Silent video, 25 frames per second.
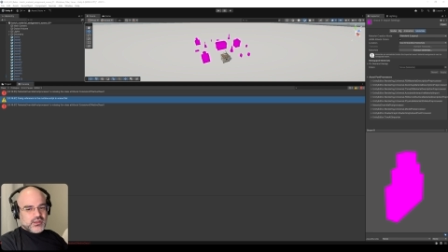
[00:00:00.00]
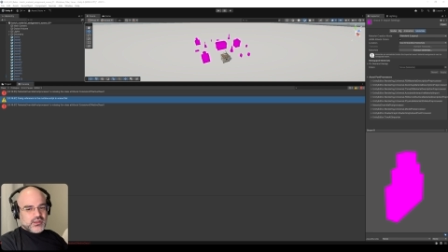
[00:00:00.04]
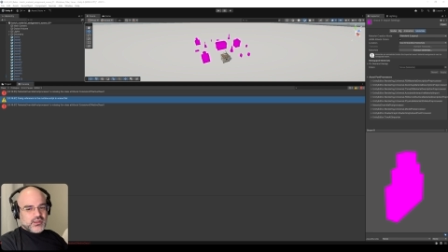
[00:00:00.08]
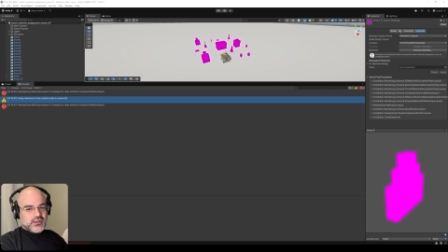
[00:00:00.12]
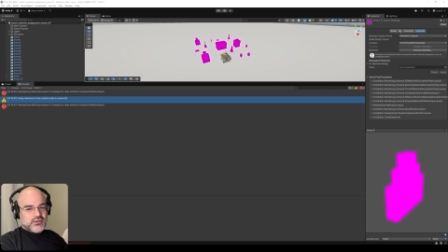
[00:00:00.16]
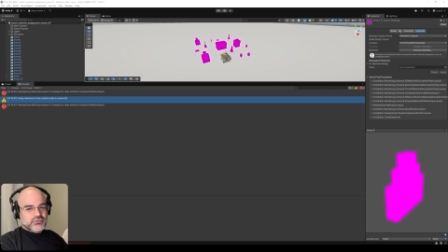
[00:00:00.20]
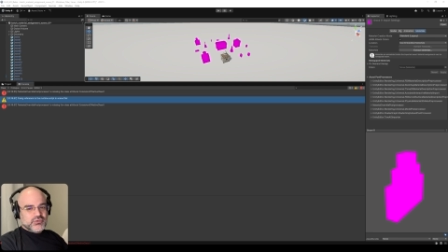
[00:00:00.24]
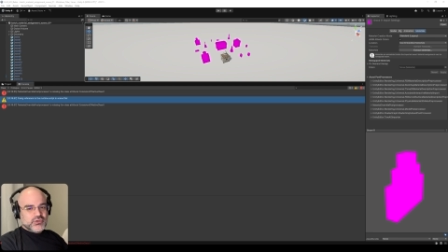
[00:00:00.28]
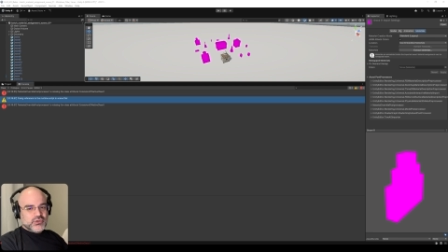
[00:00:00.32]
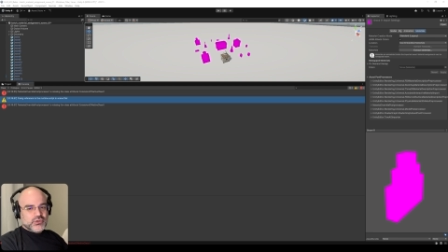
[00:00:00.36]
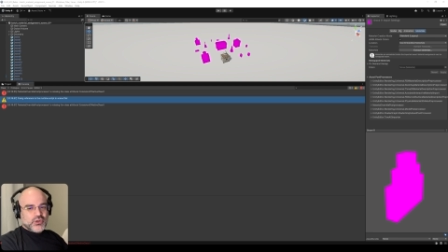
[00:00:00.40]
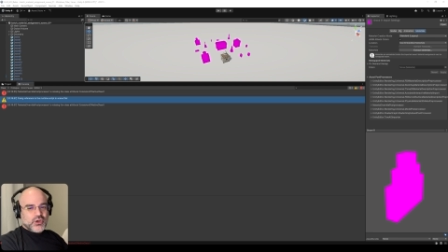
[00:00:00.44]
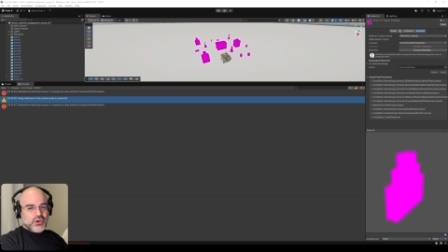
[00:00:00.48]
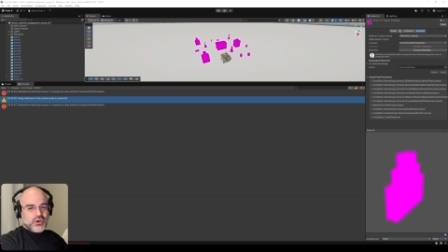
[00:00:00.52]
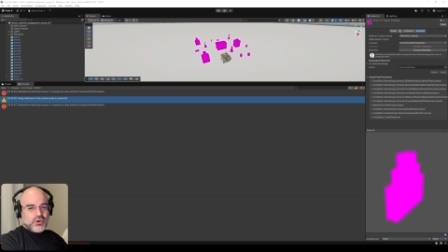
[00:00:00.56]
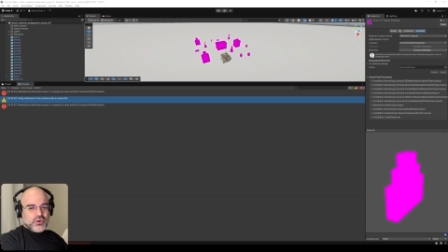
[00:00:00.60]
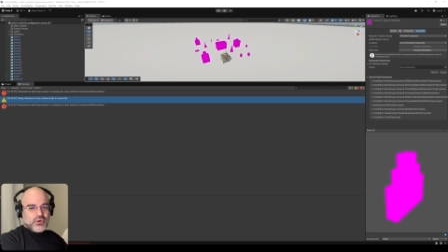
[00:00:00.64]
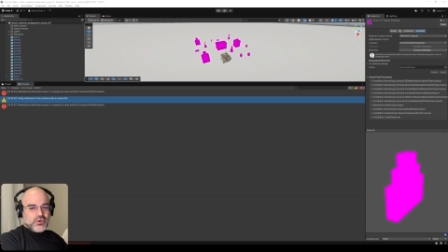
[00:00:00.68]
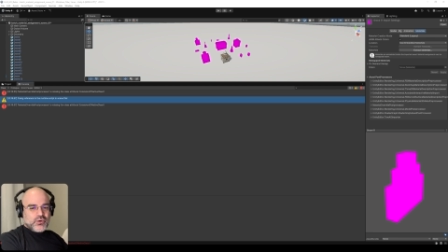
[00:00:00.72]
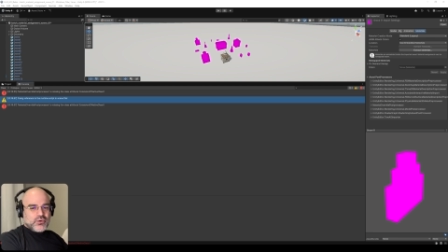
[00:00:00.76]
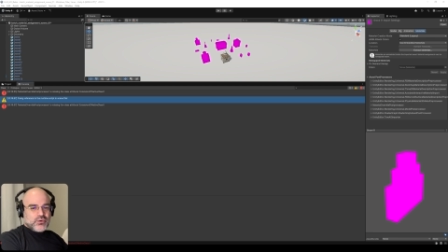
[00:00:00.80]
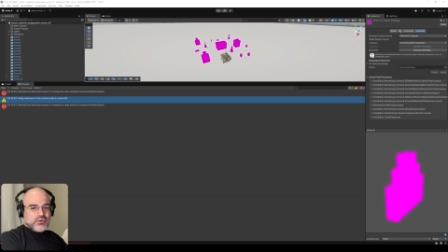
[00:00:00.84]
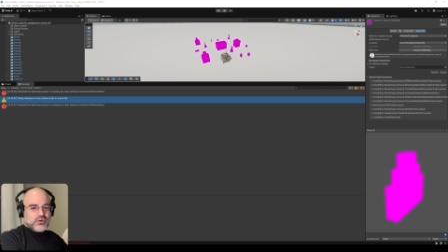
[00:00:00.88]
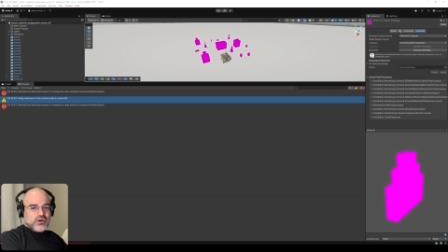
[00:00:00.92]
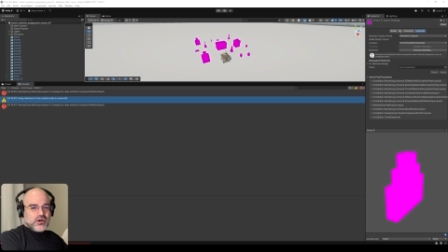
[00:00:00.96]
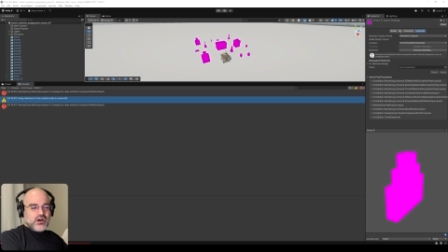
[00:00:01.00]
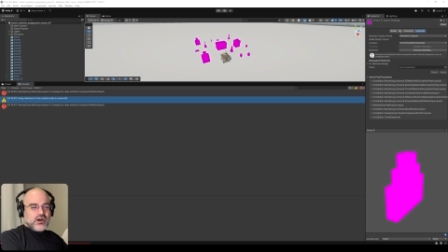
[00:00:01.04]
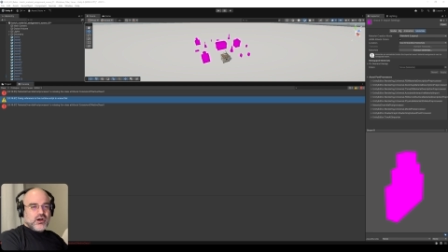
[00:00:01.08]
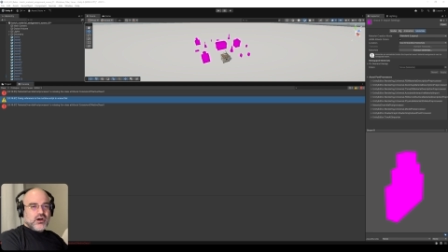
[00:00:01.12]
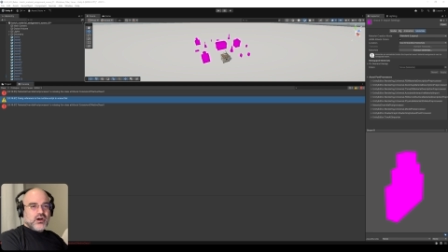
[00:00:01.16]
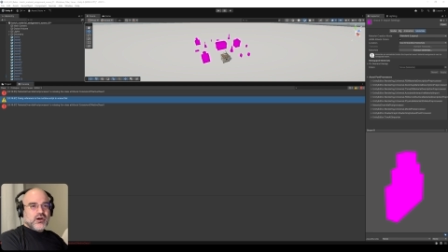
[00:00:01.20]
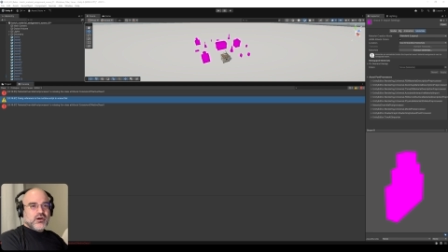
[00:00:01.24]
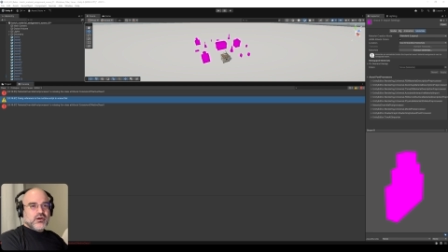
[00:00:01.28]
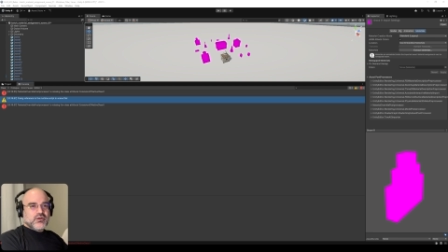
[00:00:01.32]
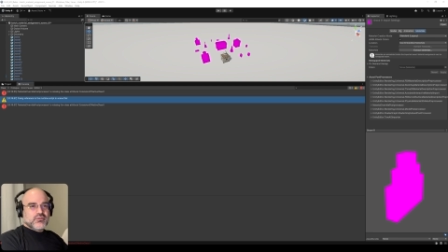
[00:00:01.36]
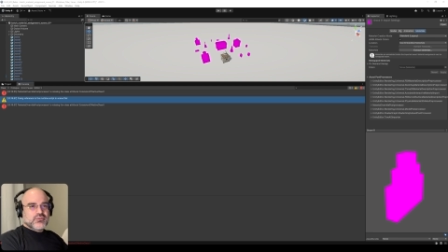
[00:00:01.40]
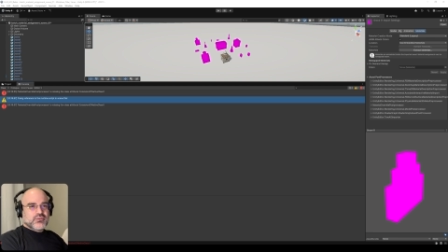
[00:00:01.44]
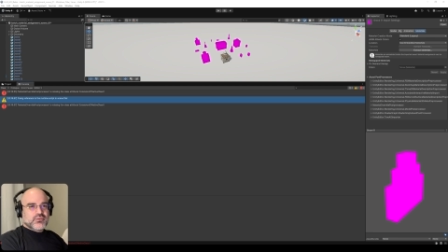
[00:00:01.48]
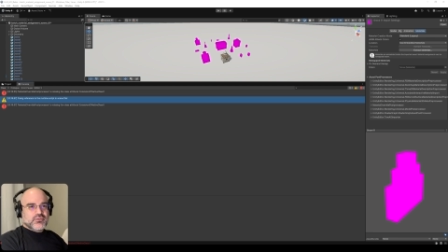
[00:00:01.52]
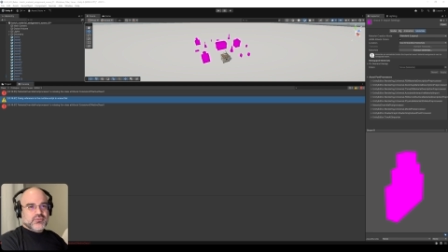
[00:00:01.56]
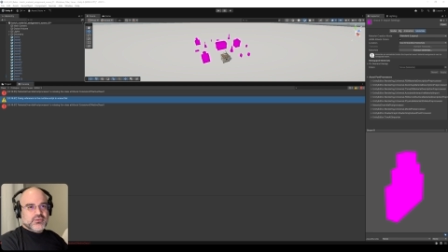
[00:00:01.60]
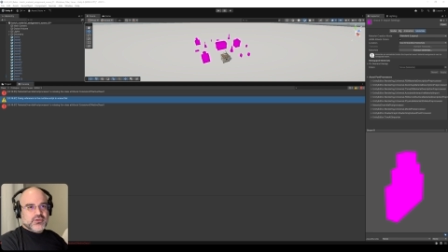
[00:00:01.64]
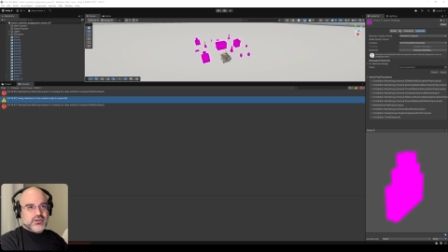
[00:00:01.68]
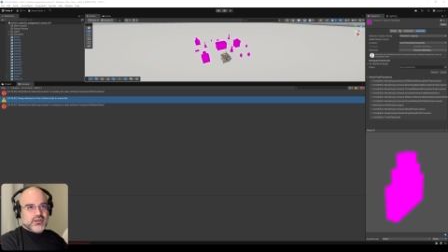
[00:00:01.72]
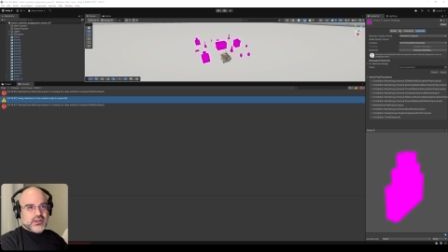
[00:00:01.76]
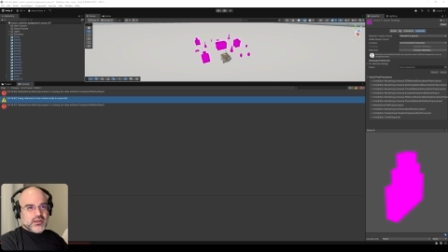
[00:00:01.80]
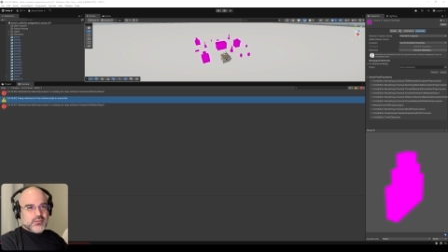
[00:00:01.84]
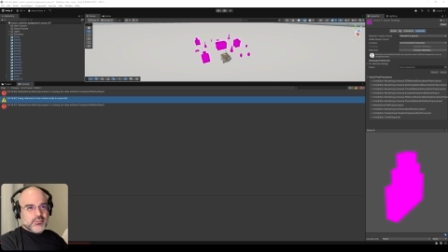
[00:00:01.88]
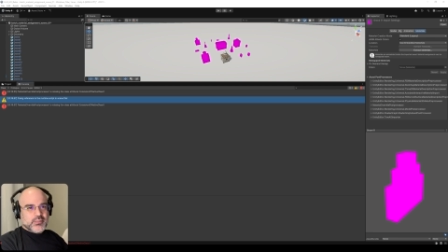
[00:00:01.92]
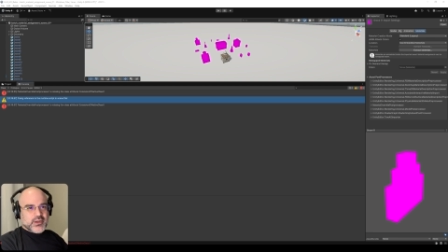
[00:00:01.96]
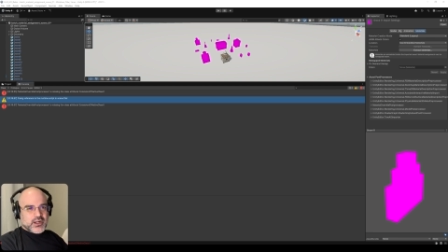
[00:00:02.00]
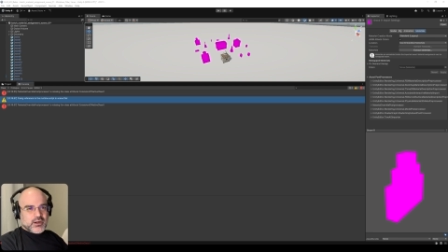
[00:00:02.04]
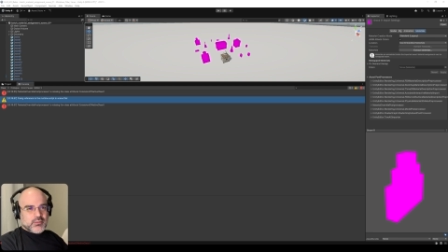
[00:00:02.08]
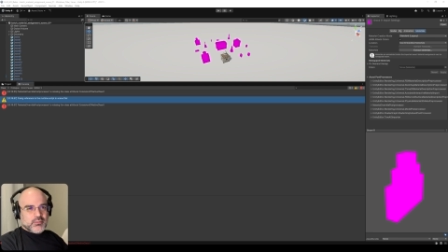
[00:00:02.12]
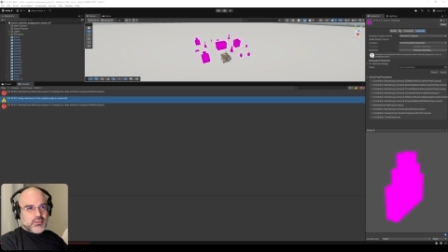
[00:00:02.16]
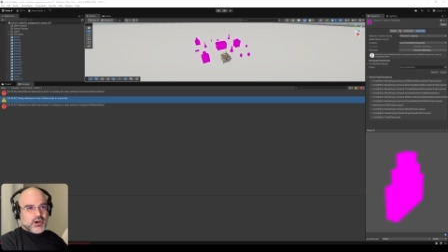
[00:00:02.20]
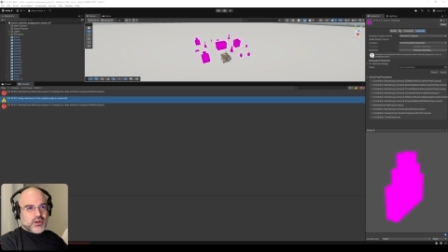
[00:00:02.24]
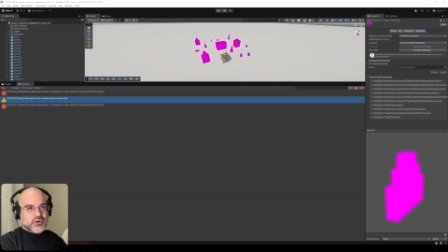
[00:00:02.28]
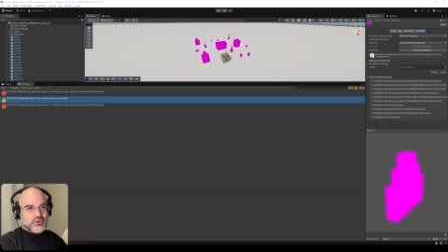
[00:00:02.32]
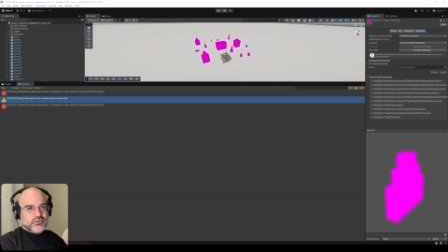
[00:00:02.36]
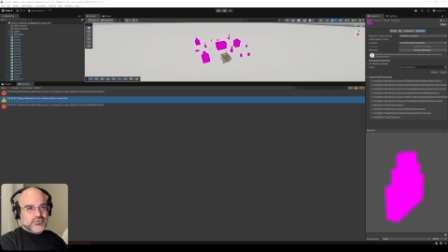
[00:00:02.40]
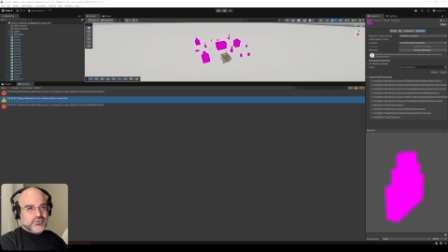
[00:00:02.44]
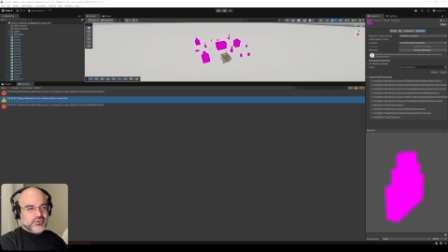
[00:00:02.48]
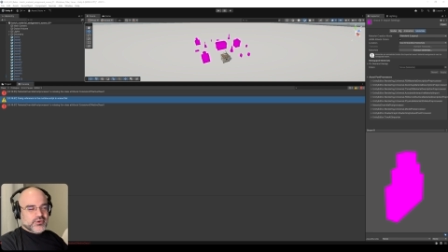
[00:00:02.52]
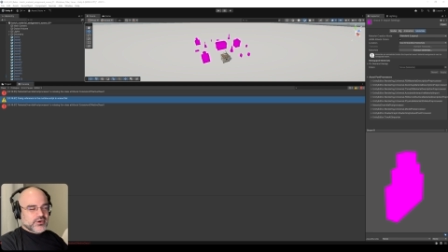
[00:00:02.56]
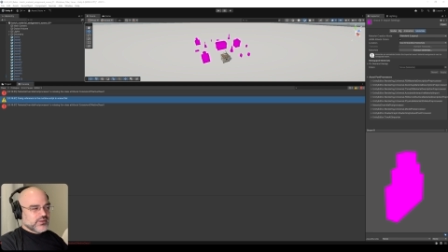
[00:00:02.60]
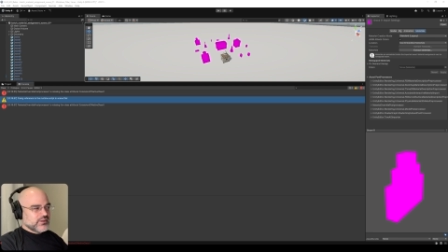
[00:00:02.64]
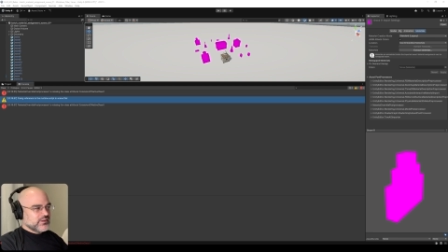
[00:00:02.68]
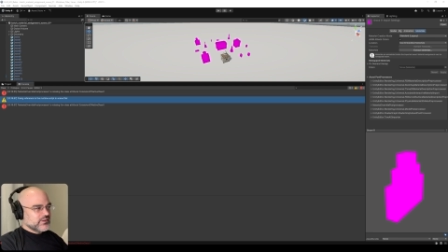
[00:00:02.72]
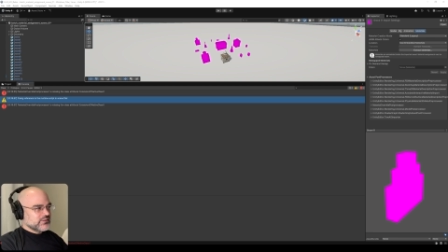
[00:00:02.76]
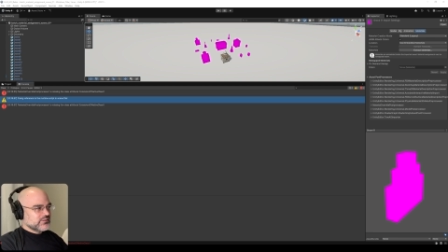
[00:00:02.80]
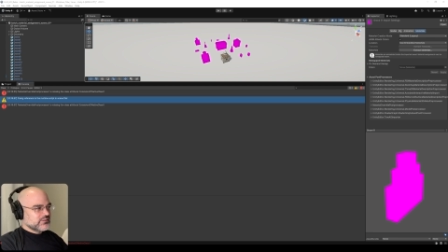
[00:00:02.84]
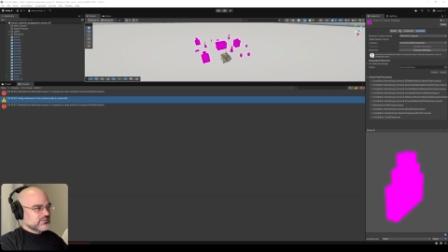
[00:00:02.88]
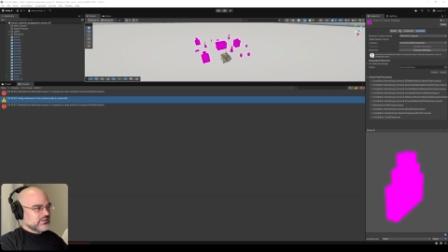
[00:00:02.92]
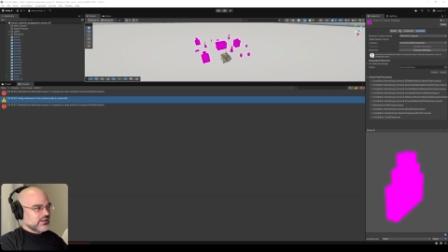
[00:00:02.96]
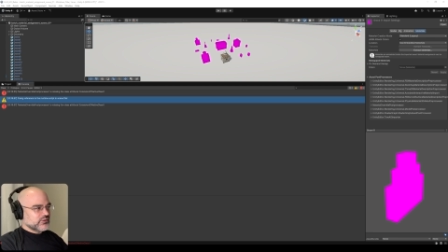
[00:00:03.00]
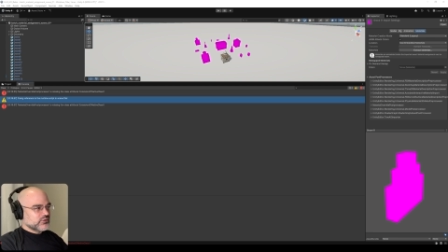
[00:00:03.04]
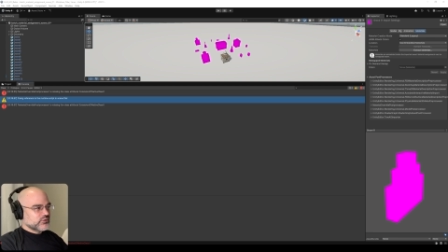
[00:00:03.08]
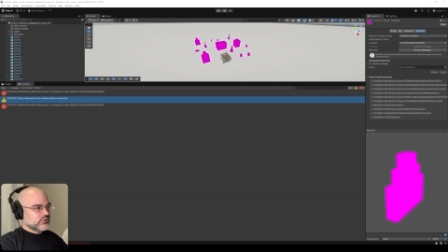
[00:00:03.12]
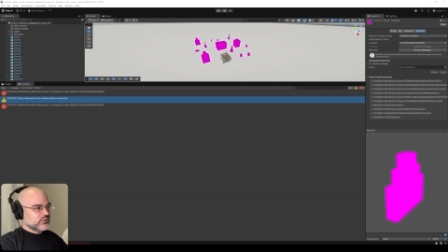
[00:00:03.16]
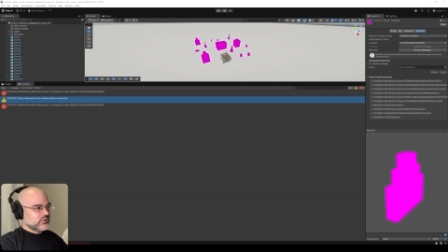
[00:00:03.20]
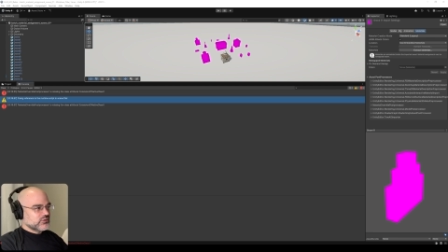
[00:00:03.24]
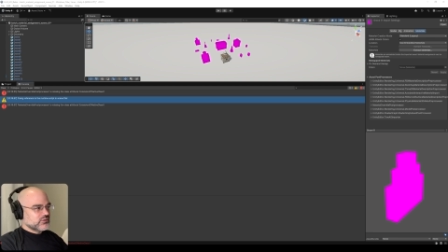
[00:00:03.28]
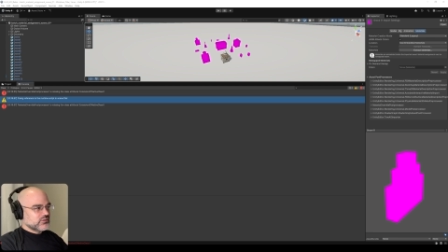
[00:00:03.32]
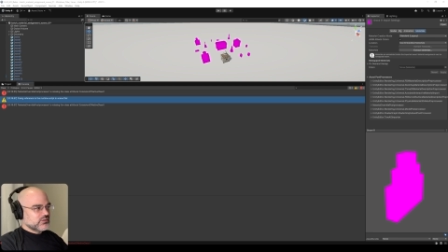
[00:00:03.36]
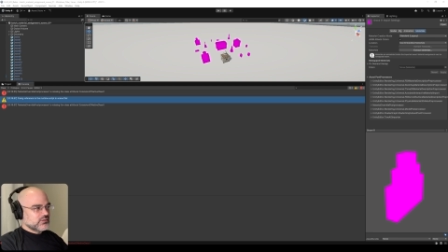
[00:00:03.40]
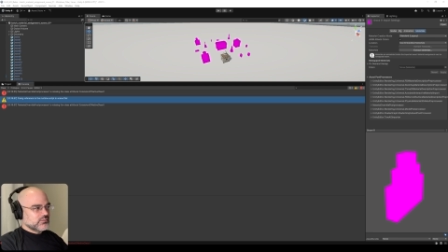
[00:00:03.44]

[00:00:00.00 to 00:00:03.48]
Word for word: If you know of a better model for this that's